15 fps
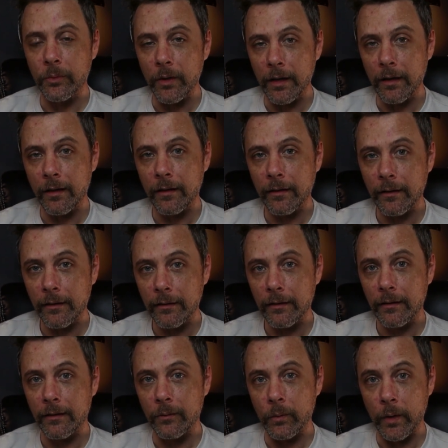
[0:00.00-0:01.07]

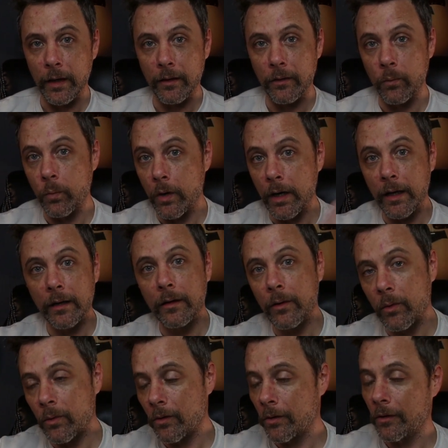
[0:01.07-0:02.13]
with
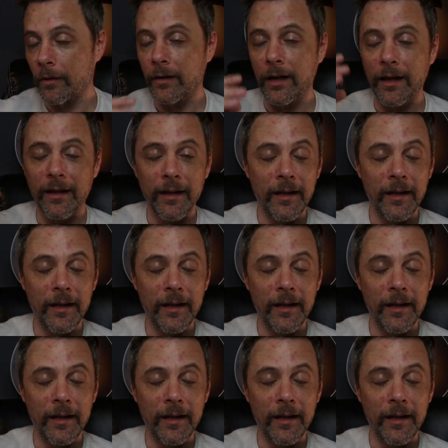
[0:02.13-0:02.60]
one or